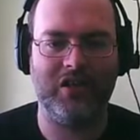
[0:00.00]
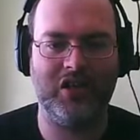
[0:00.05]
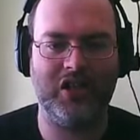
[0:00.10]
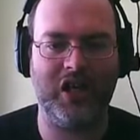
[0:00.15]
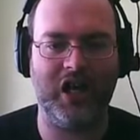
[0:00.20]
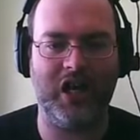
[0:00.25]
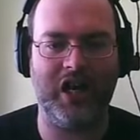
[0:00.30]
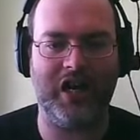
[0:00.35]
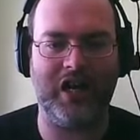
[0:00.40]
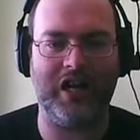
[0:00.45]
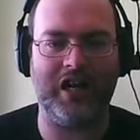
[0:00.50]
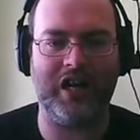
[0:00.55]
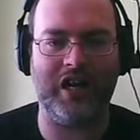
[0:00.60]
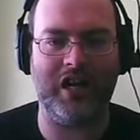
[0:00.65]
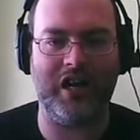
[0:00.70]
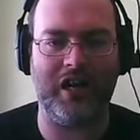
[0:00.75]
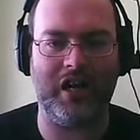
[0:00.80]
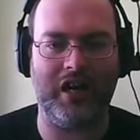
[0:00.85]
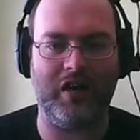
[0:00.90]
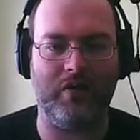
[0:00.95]

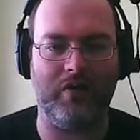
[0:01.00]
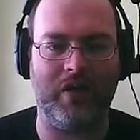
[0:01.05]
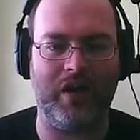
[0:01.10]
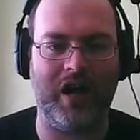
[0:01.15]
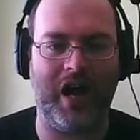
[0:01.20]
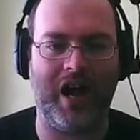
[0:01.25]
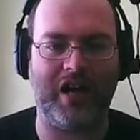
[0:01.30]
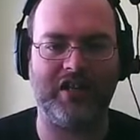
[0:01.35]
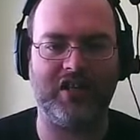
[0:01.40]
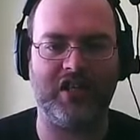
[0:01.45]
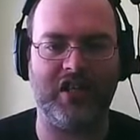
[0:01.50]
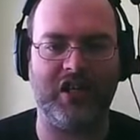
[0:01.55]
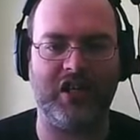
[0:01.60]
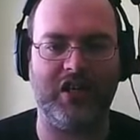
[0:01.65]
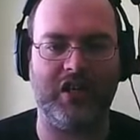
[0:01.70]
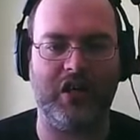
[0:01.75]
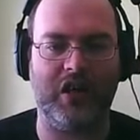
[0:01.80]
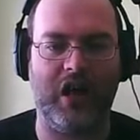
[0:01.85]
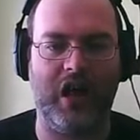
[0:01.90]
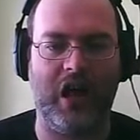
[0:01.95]
chillingly
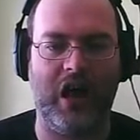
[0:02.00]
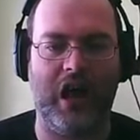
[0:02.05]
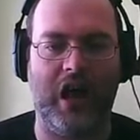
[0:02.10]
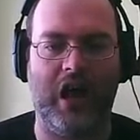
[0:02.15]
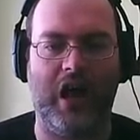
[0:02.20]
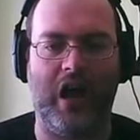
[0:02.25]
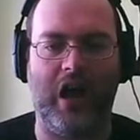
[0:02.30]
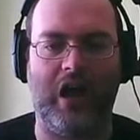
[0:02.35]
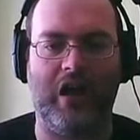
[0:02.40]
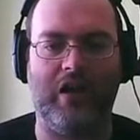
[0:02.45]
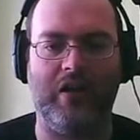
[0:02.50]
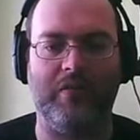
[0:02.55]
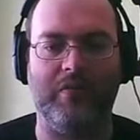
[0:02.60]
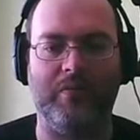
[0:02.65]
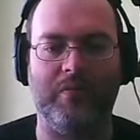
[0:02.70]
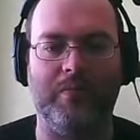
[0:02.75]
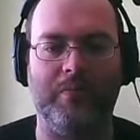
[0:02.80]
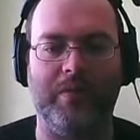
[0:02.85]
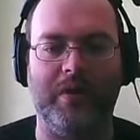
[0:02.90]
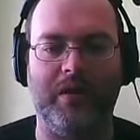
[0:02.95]
relaxing. Uh,
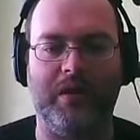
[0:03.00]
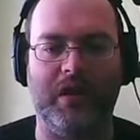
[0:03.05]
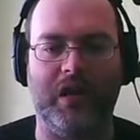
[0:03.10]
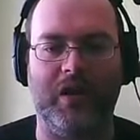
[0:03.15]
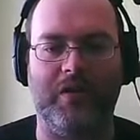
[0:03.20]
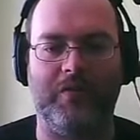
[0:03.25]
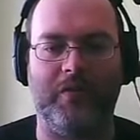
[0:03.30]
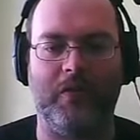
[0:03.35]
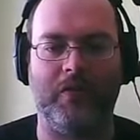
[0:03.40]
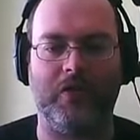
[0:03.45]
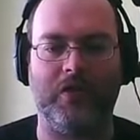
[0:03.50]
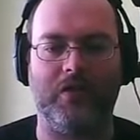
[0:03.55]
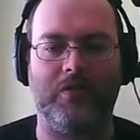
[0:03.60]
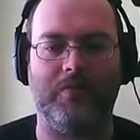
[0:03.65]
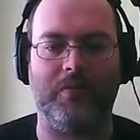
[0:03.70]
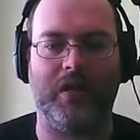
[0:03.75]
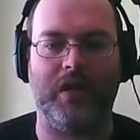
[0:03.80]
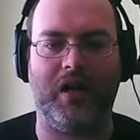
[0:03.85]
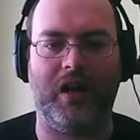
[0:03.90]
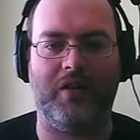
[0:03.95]
be careful,
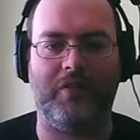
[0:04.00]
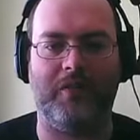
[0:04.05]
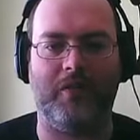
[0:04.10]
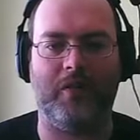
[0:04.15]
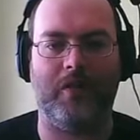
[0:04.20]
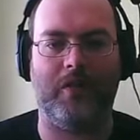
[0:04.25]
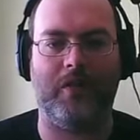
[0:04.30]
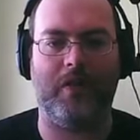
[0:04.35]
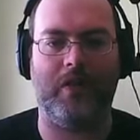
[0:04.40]
be careful.